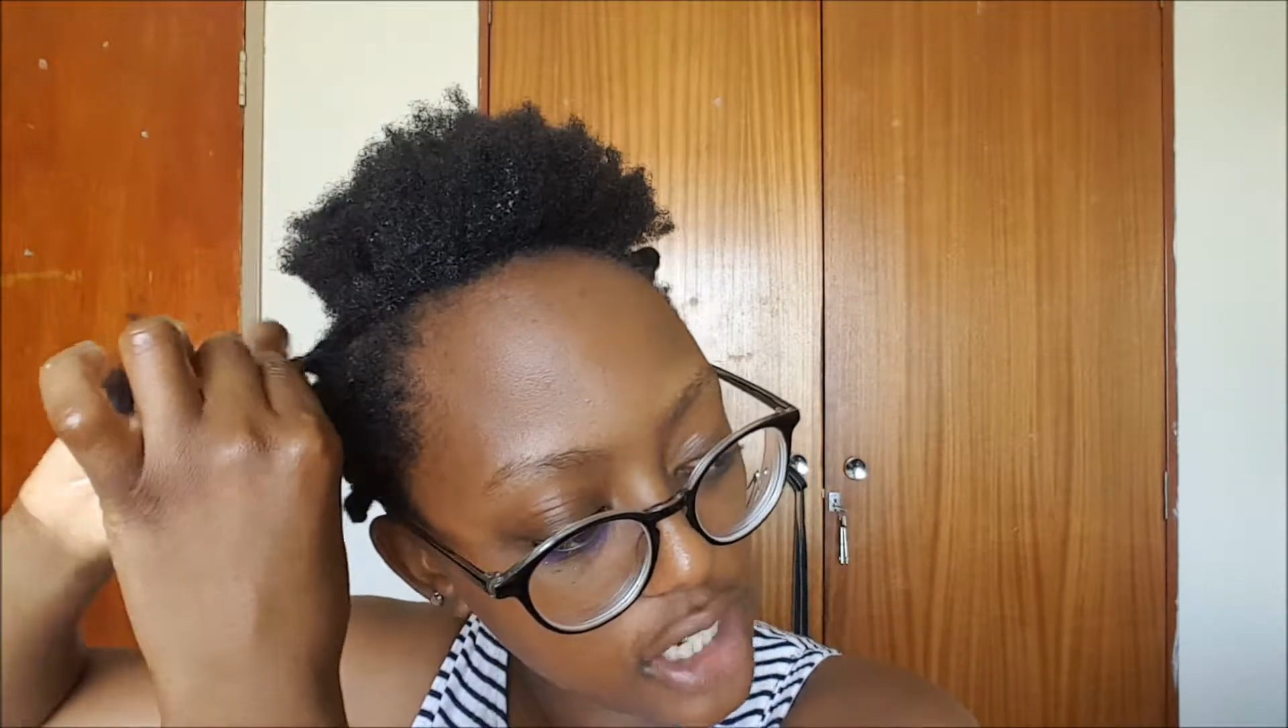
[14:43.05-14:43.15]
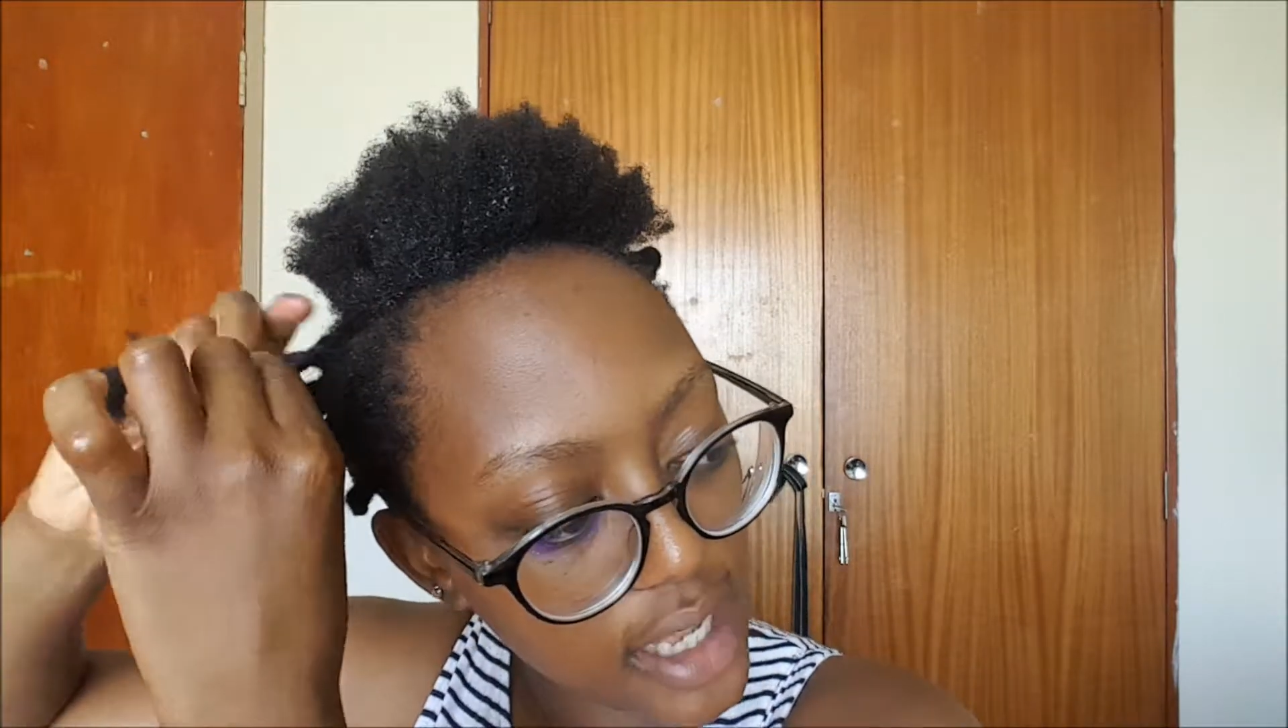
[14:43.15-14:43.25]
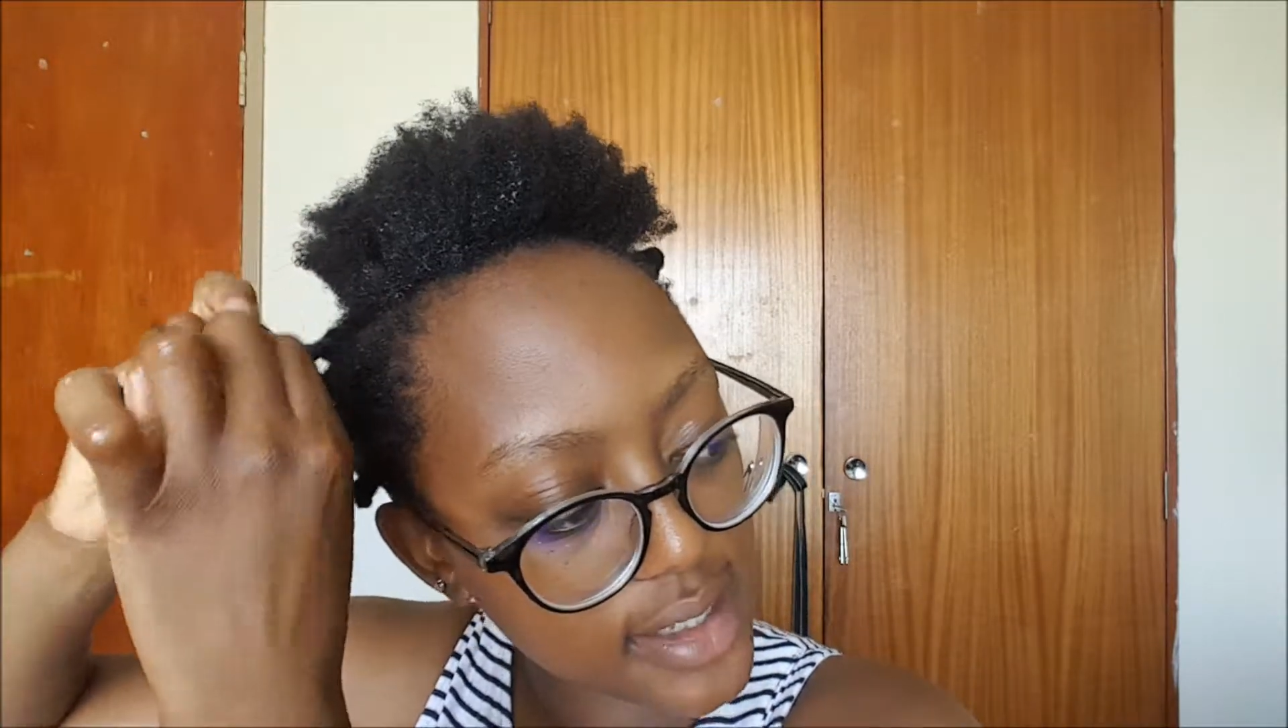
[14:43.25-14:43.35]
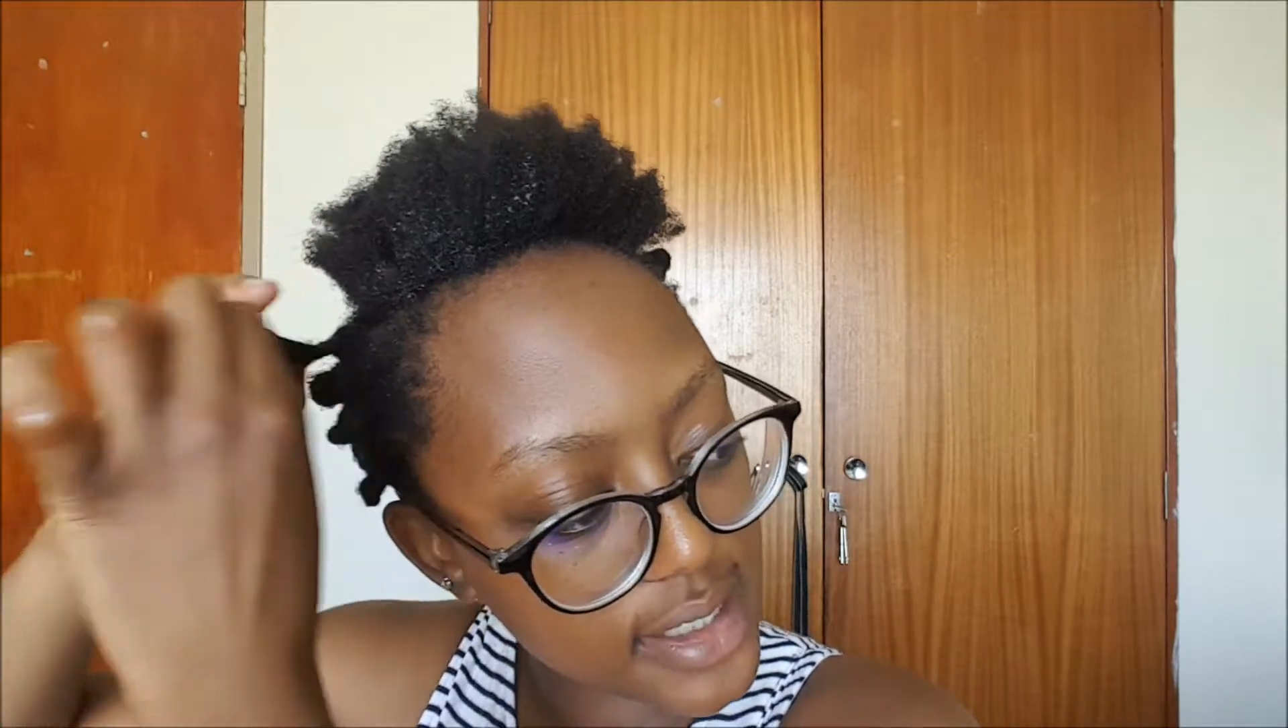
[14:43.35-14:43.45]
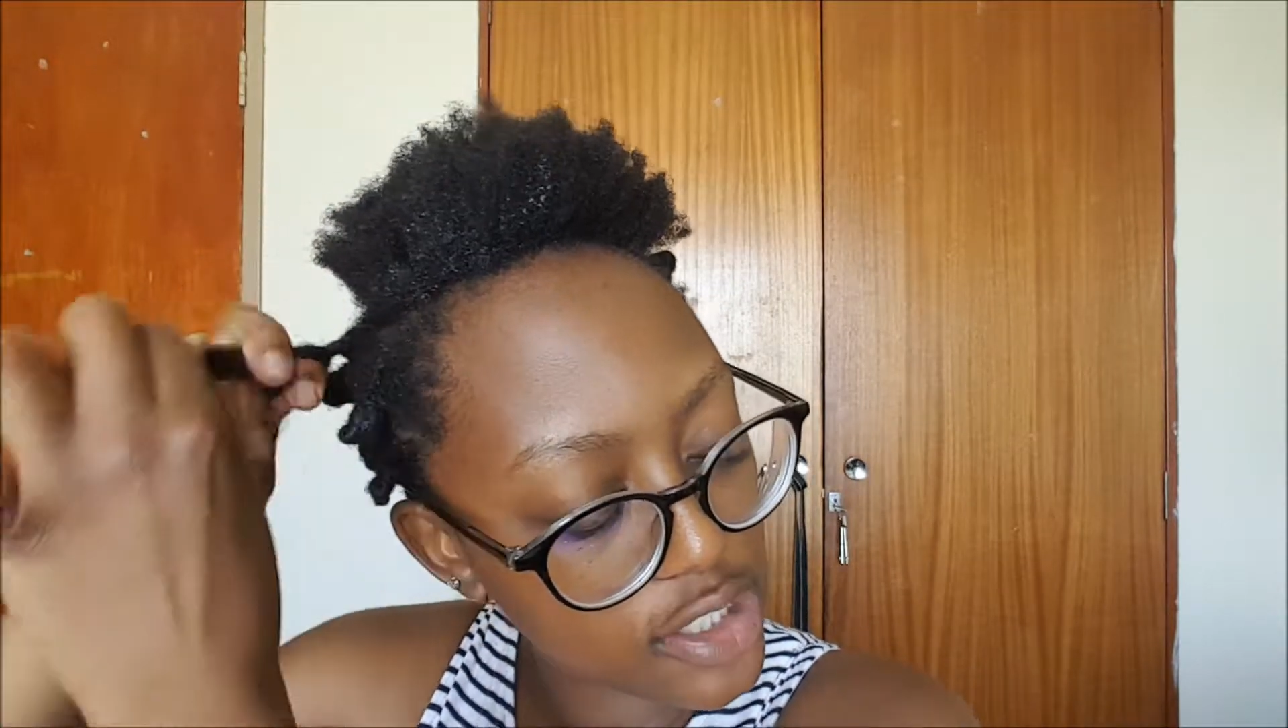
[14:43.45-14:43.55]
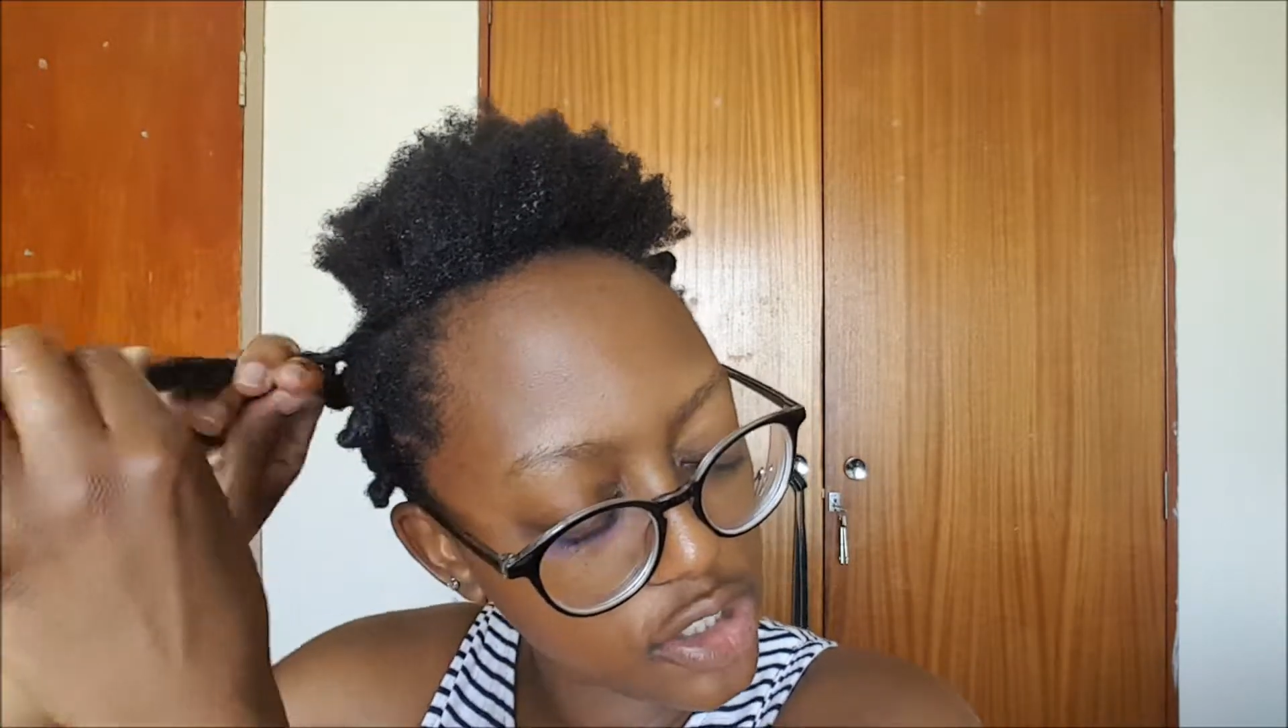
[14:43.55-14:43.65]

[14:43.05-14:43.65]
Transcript: just,